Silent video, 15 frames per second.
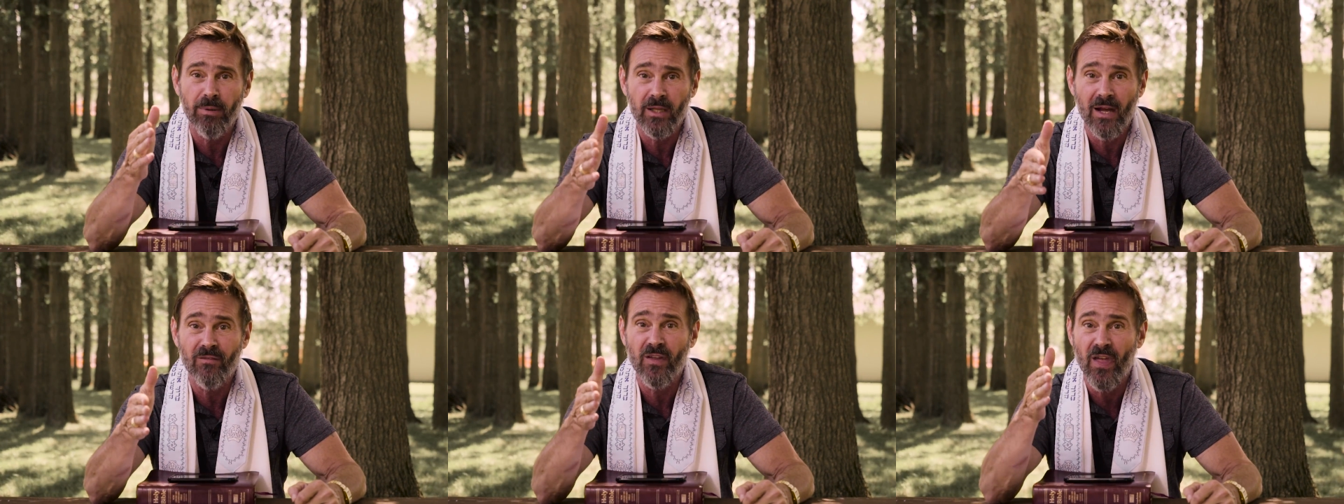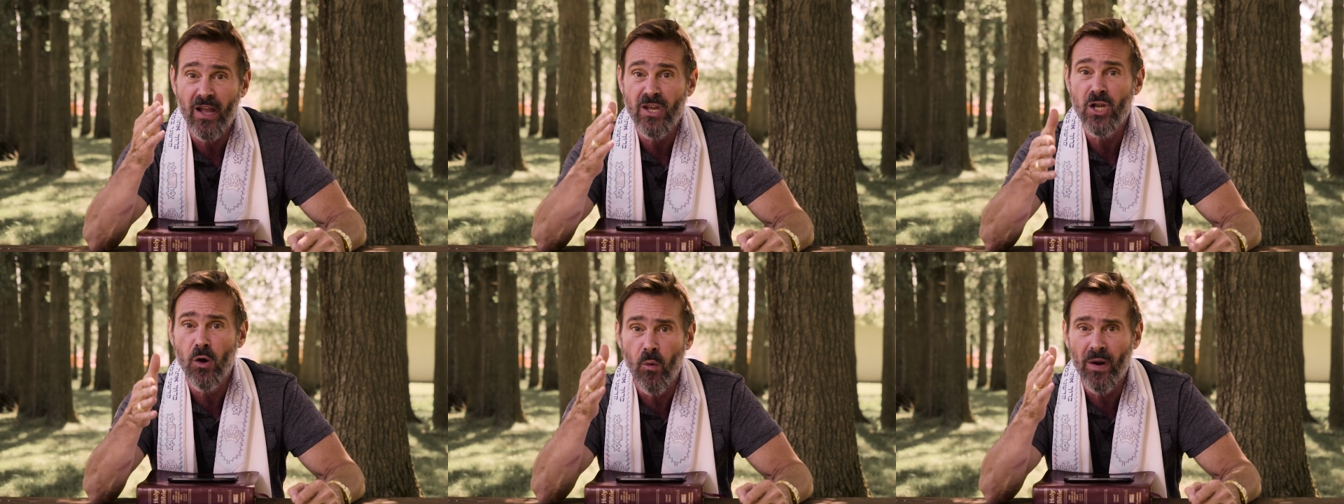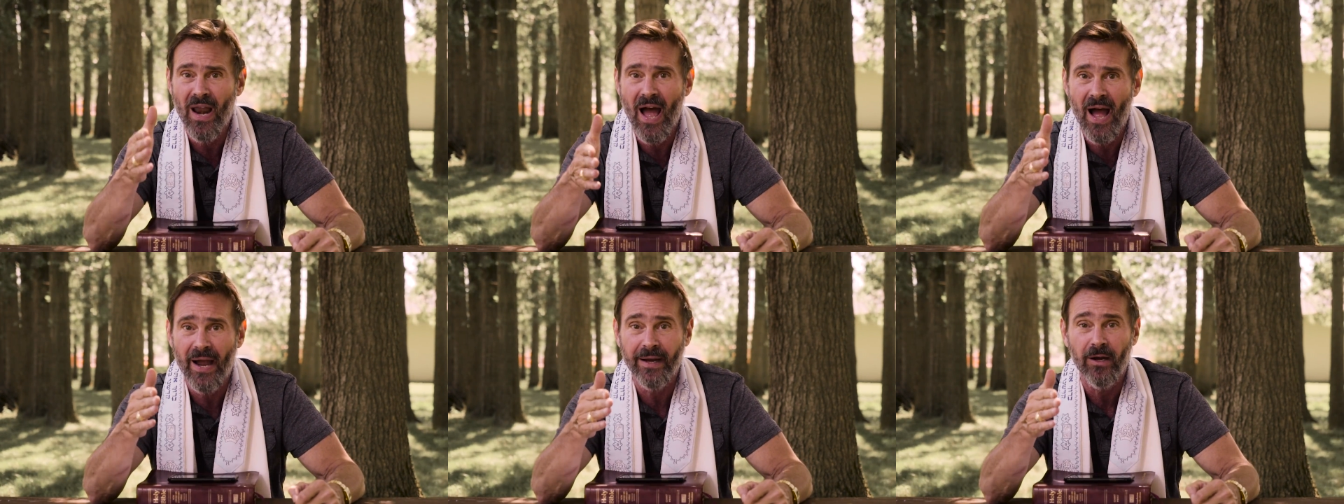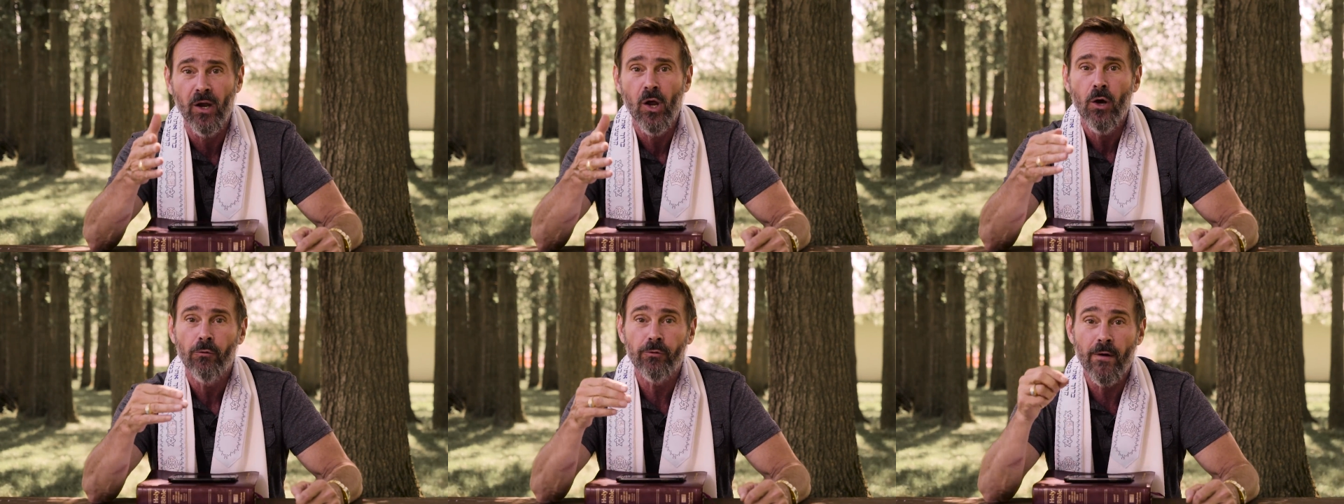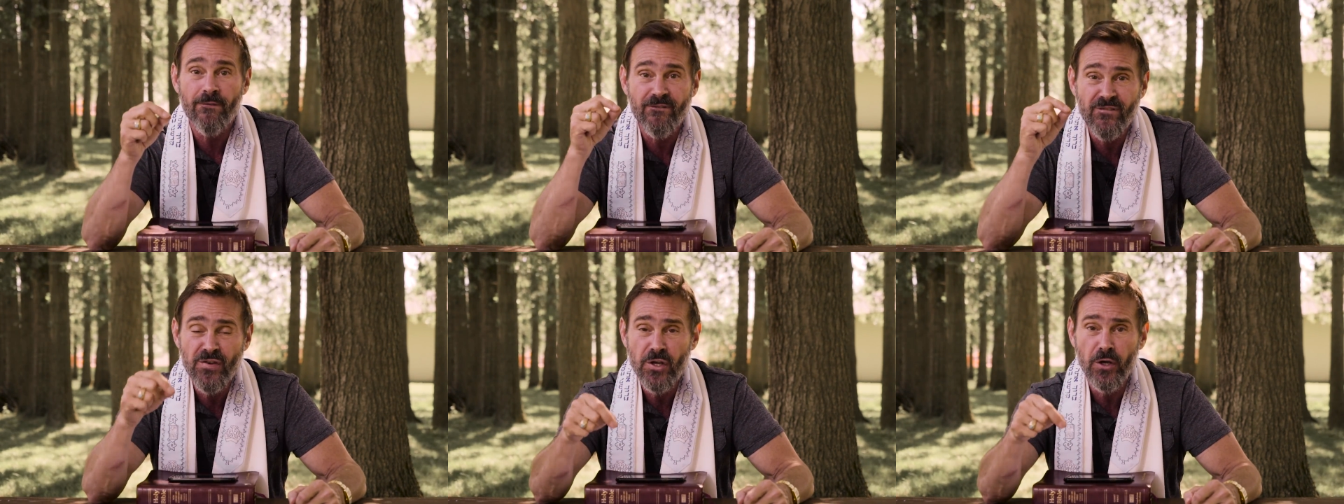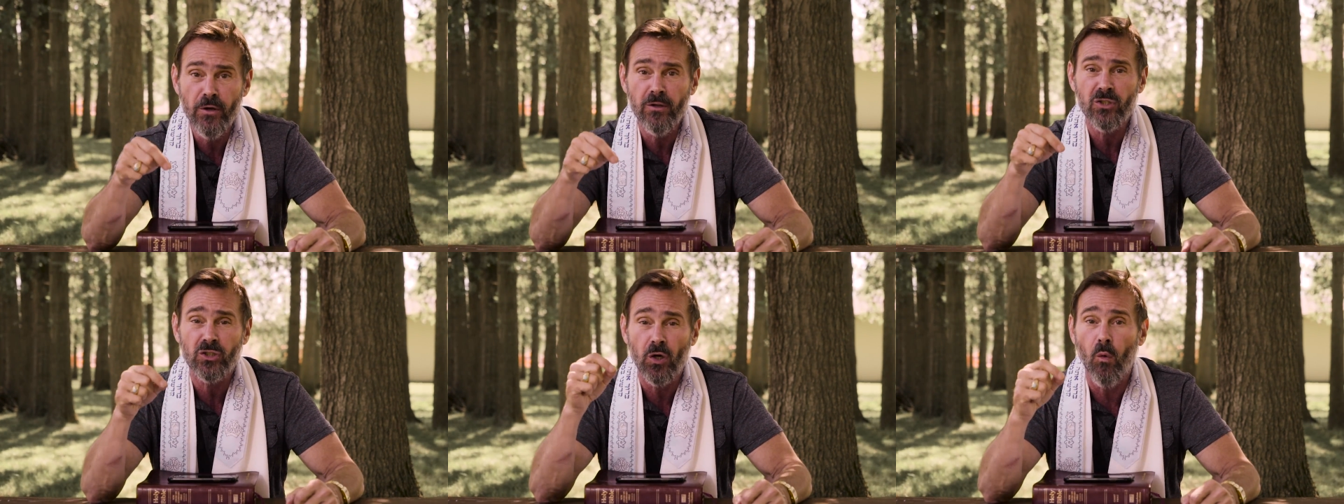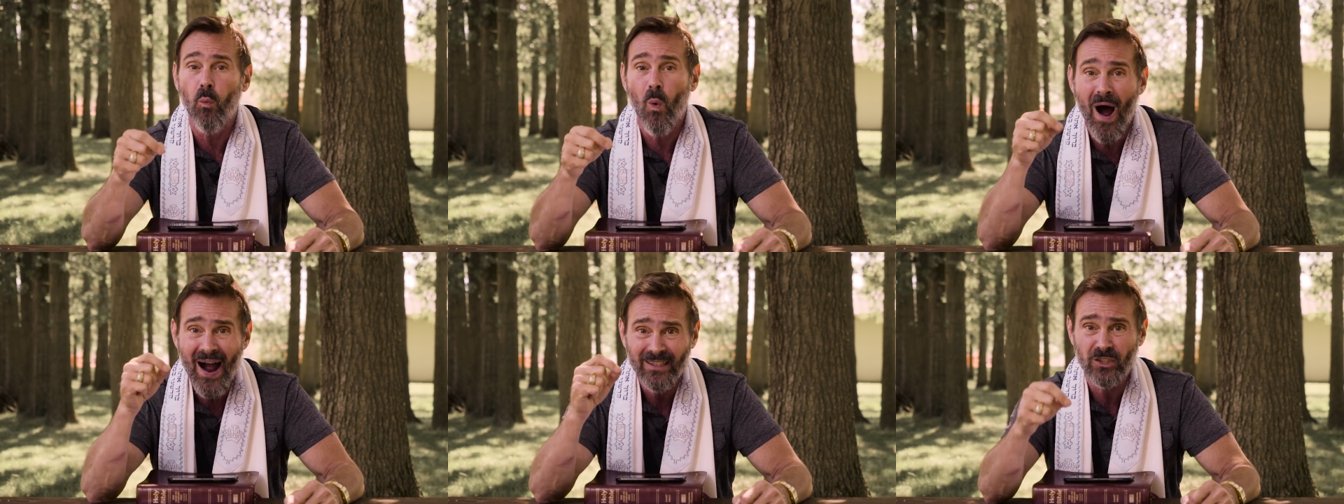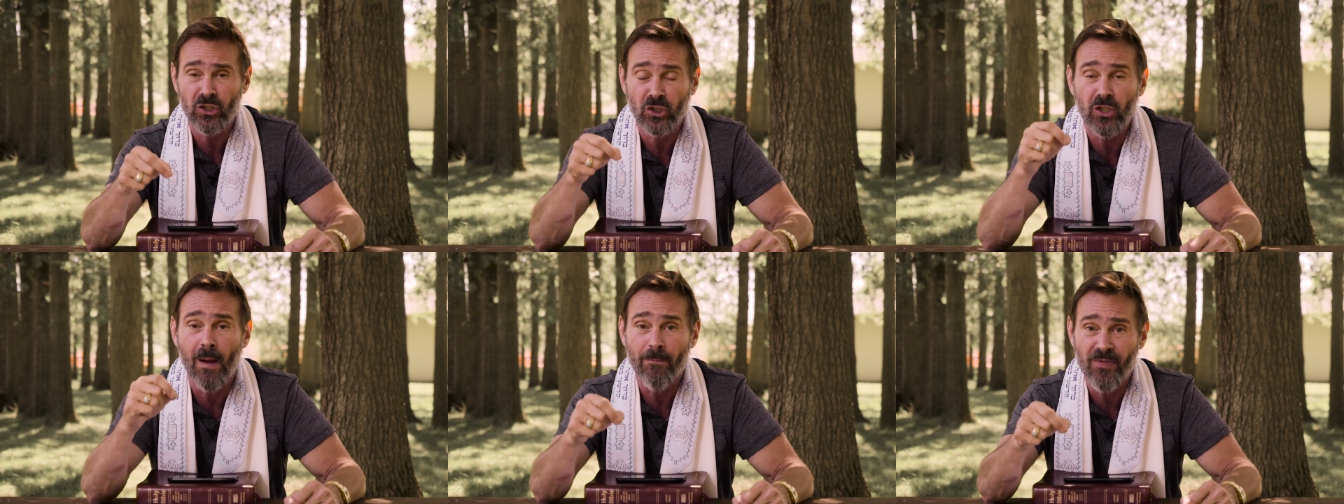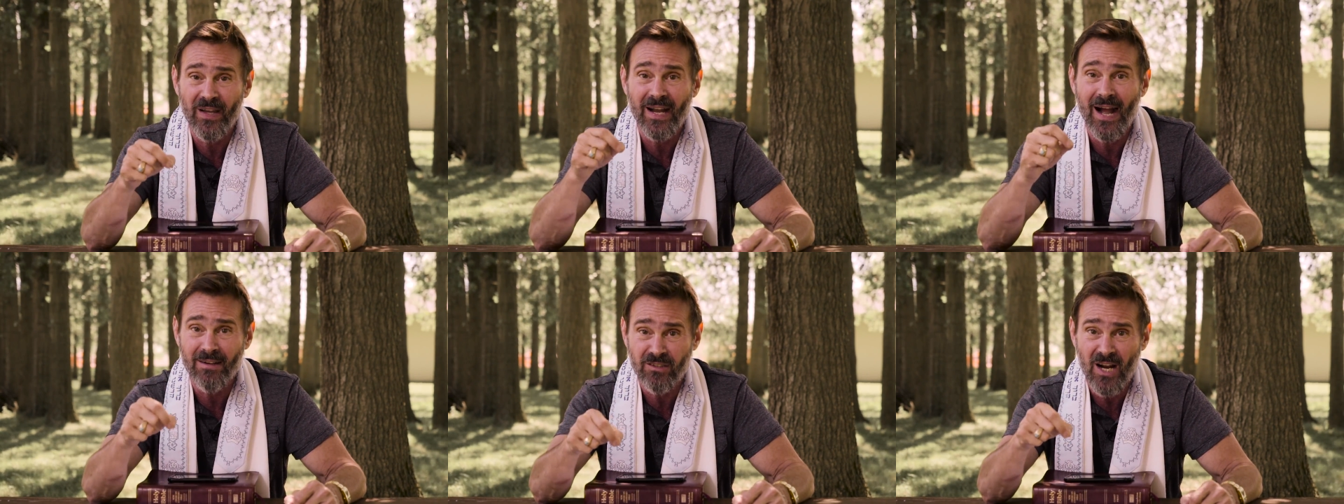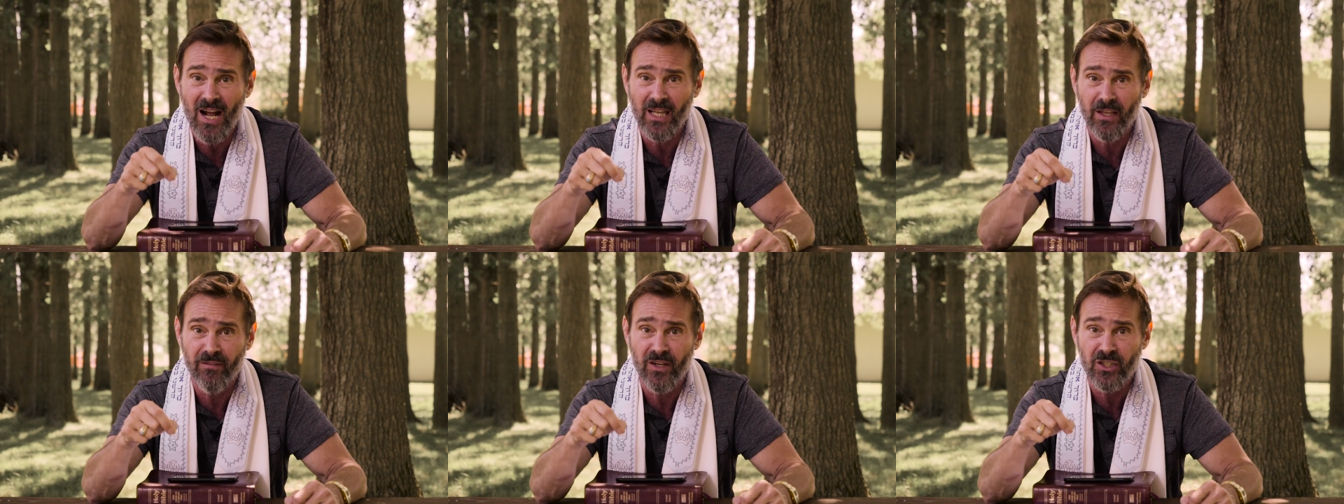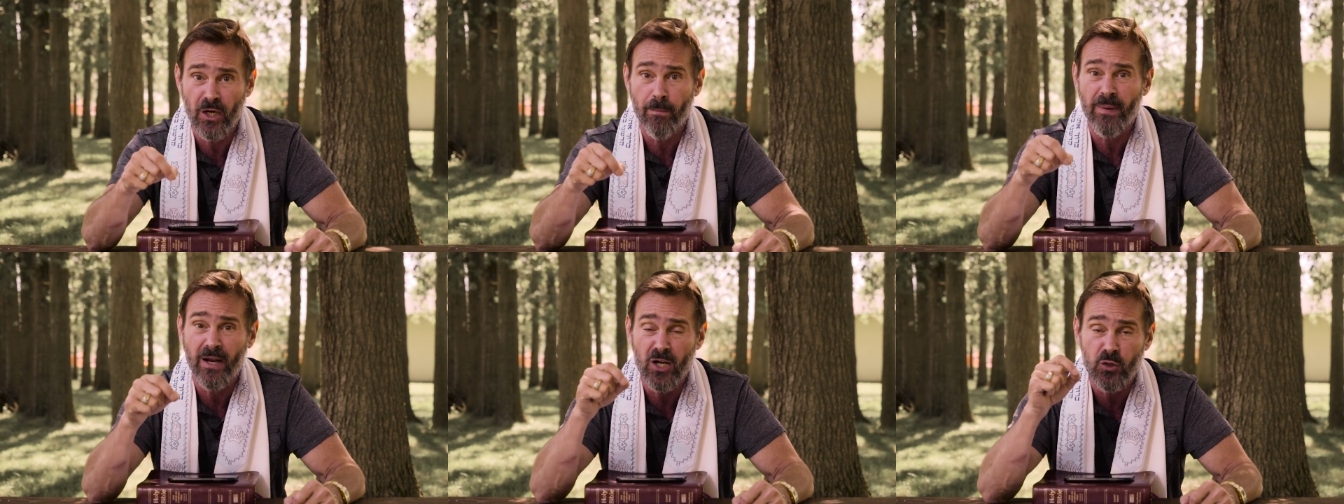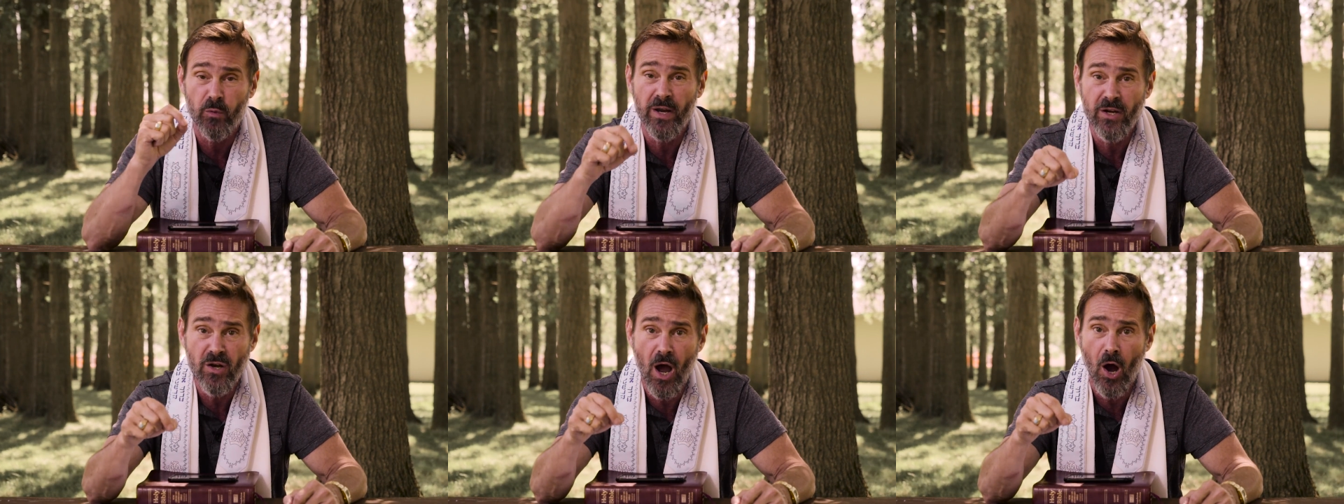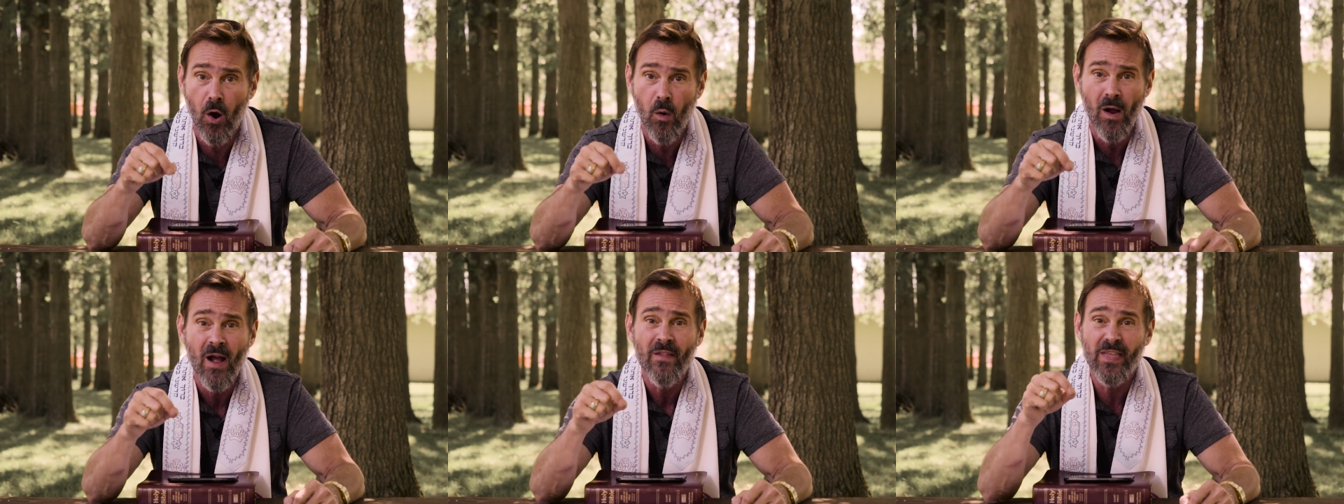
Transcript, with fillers: beloved, that you and I refuse to watch something on television because we know